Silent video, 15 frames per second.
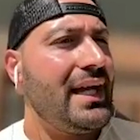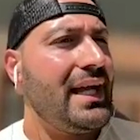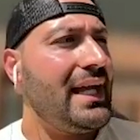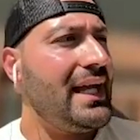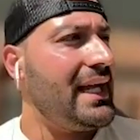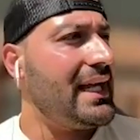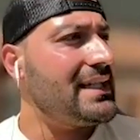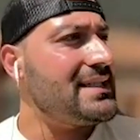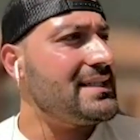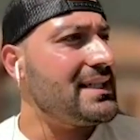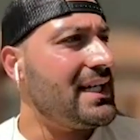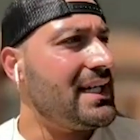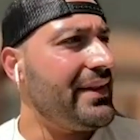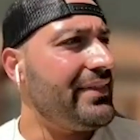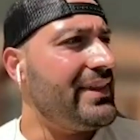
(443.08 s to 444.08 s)
And
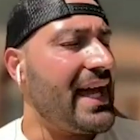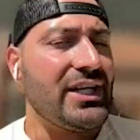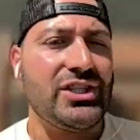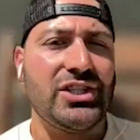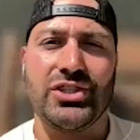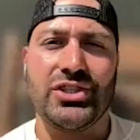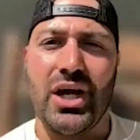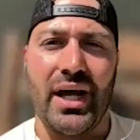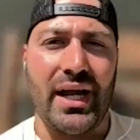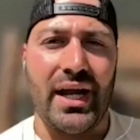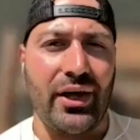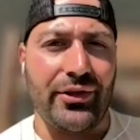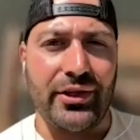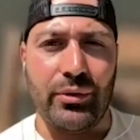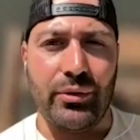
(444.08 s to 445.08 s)
that's just not a
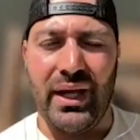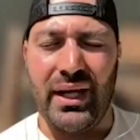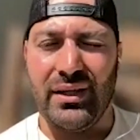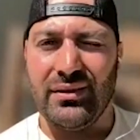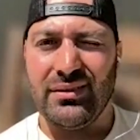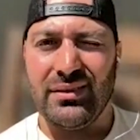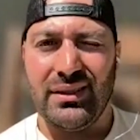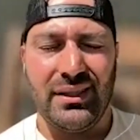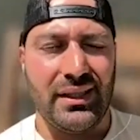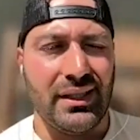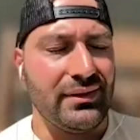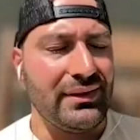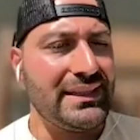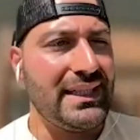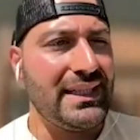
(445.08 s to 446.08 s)
healthy weight.
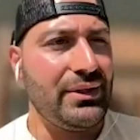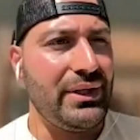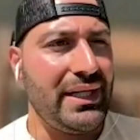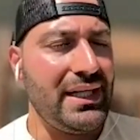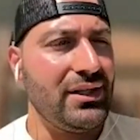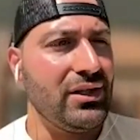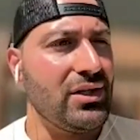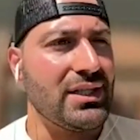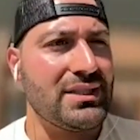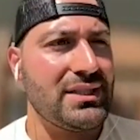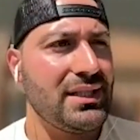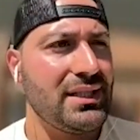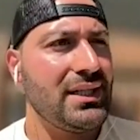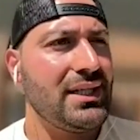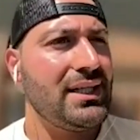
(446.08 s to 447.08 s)
He
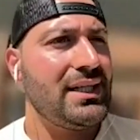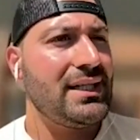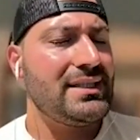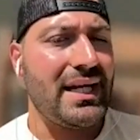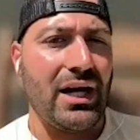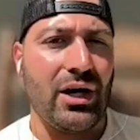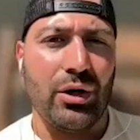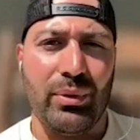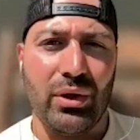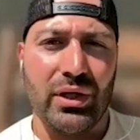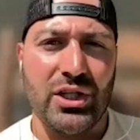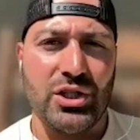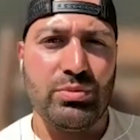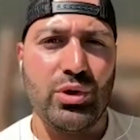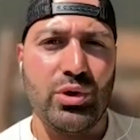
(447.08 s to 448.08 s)
looked terrible.
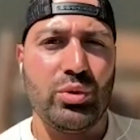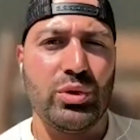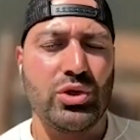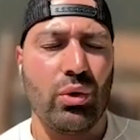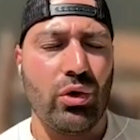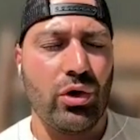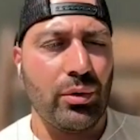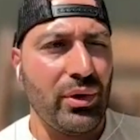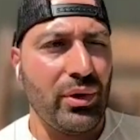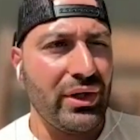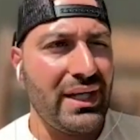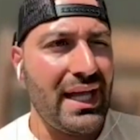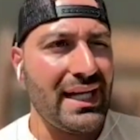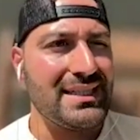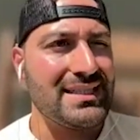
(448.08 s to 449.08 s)
His mood was horrible.
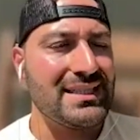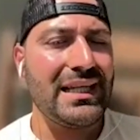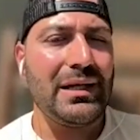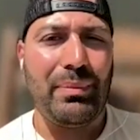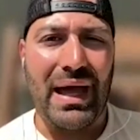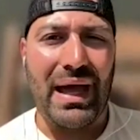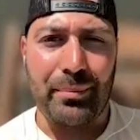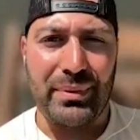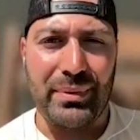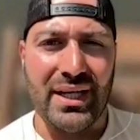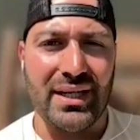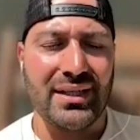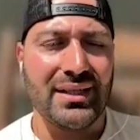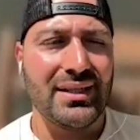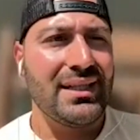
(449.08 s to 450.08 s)
He had sleep
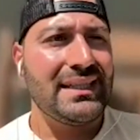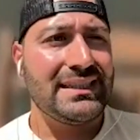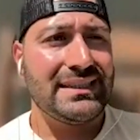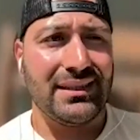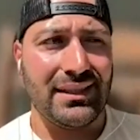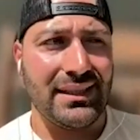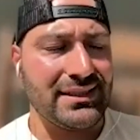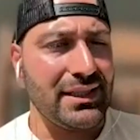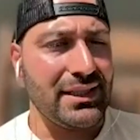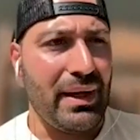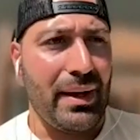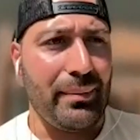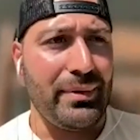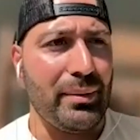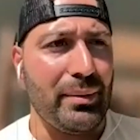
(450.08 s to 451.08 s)
apnea, still has sleep
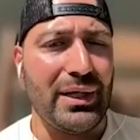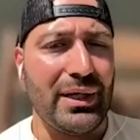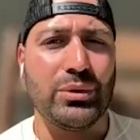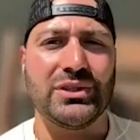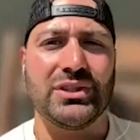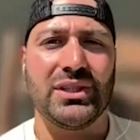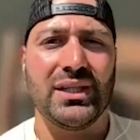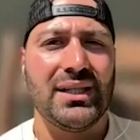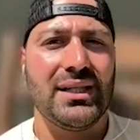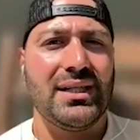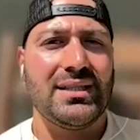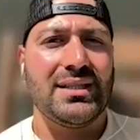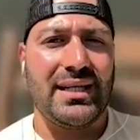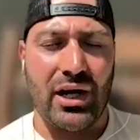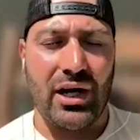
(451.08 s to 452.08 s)
apnea, but it was
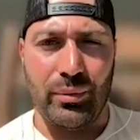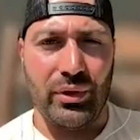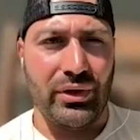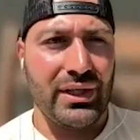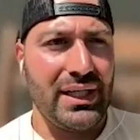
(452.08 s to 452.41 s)
terrible.